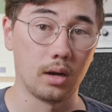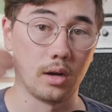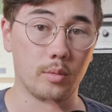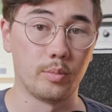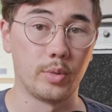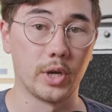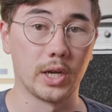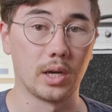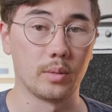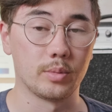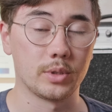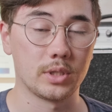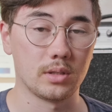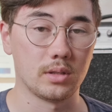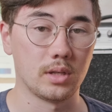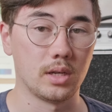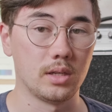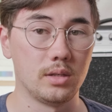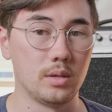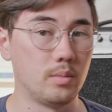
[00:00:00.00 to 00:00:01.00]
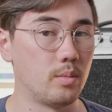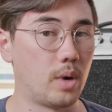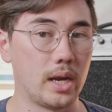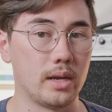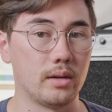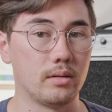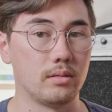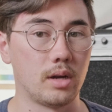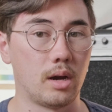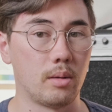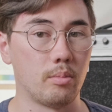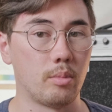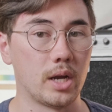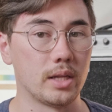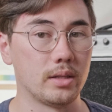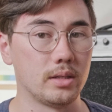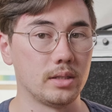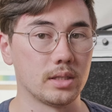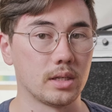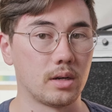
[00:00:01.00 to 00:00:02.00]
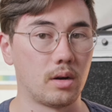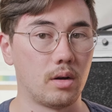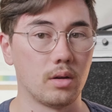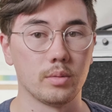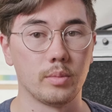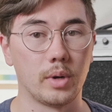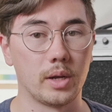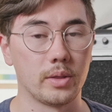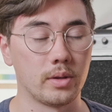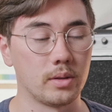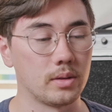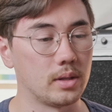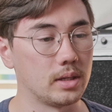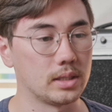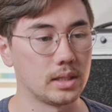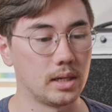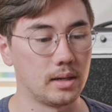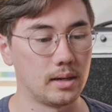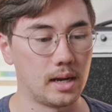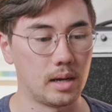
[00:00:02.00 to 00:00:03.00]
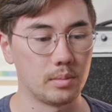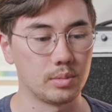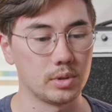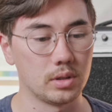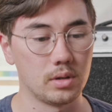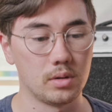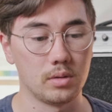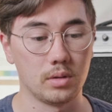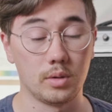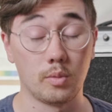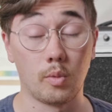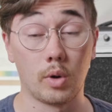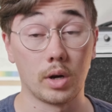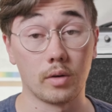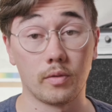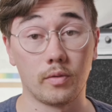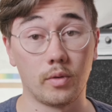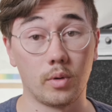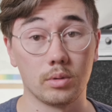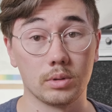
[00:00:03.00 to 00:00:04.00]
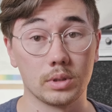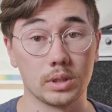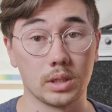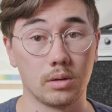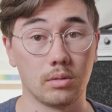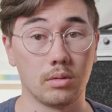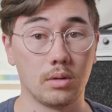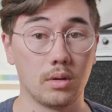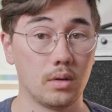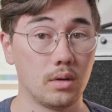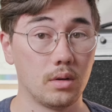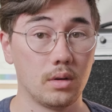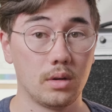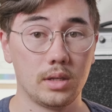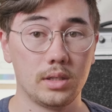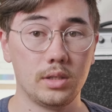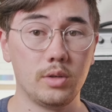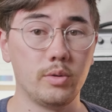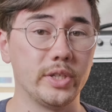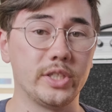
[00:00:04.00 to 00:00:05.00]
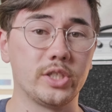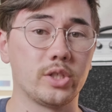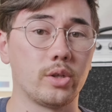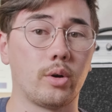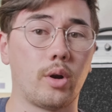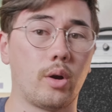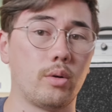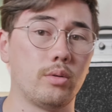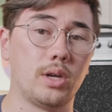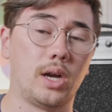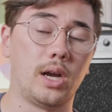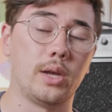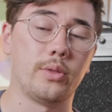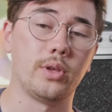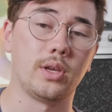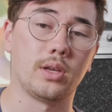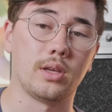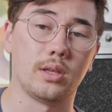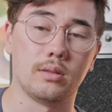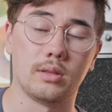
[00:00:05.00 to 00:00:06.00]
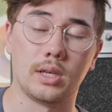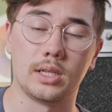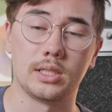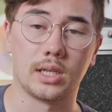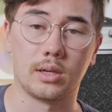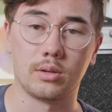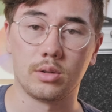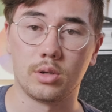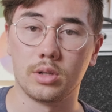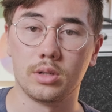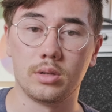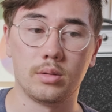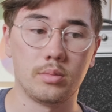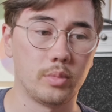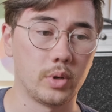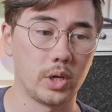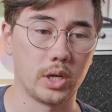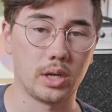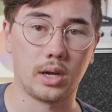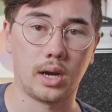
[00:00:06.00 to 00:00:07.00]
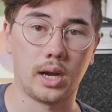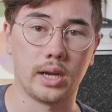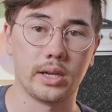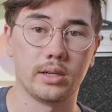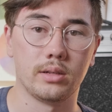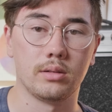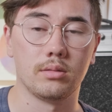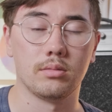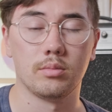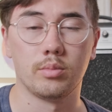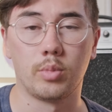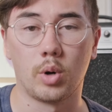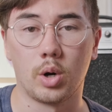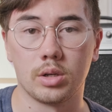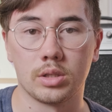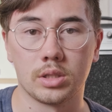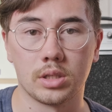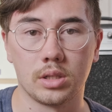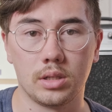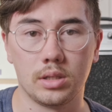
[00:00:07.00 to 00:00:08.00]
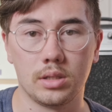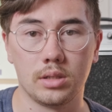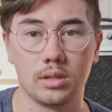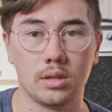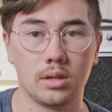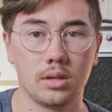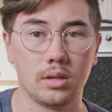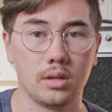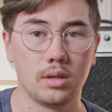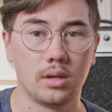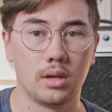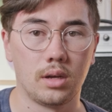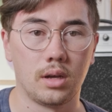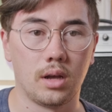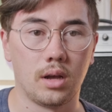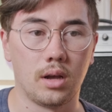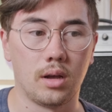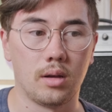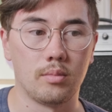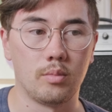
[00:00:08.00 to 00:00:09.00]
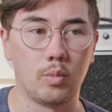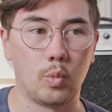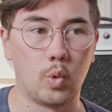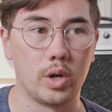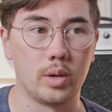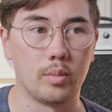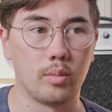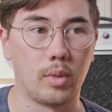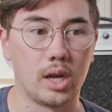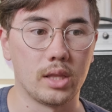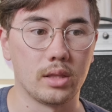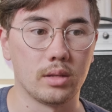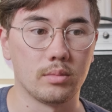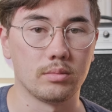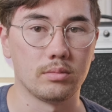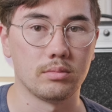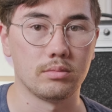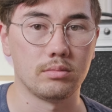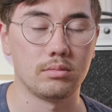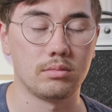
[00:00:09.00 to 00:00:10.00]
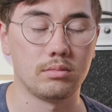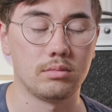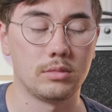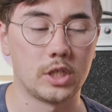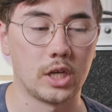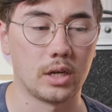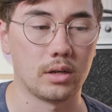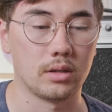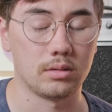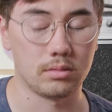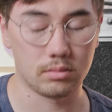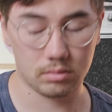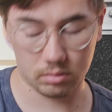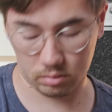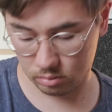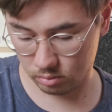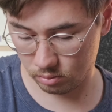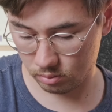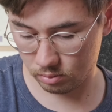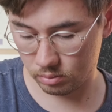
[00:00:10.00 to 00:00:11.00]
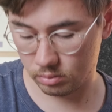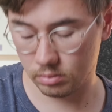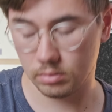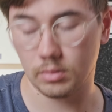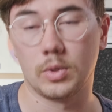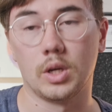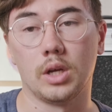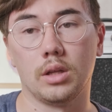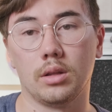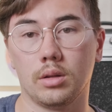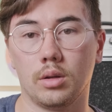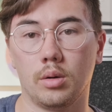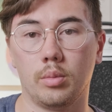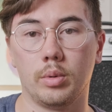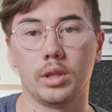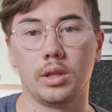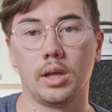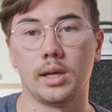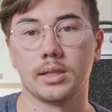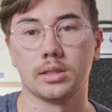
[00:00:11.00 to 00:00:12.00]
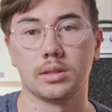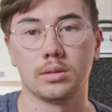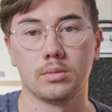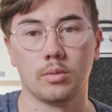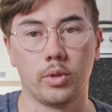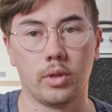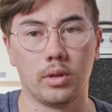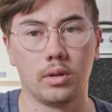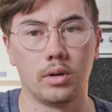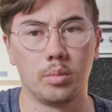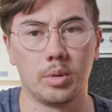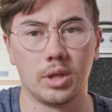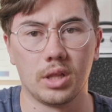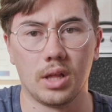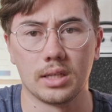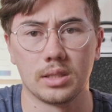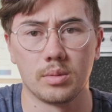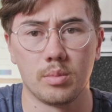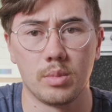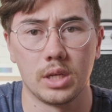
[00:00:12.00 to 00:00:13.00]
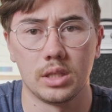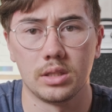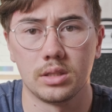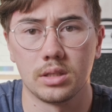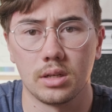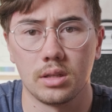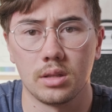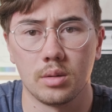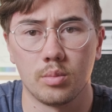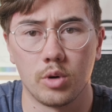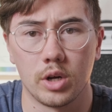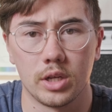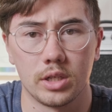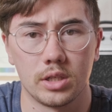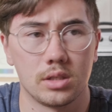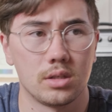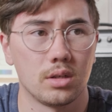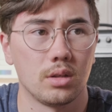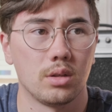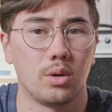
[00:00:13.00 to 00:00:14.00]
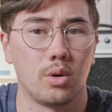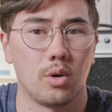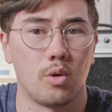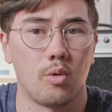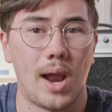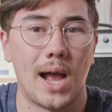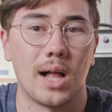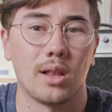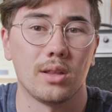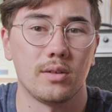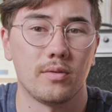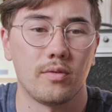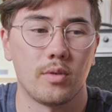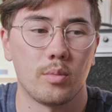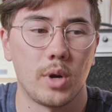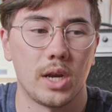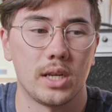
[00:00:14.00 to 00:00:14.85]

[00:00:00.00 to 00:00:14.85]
pickups, then you might not mind these at all. You might think they sound absolutely wonderful. So do each their own. I think they sound good, but I personally wouldn't mind them sounding a little bit less, with a little bit less mids in the bridge. It's a little growly for my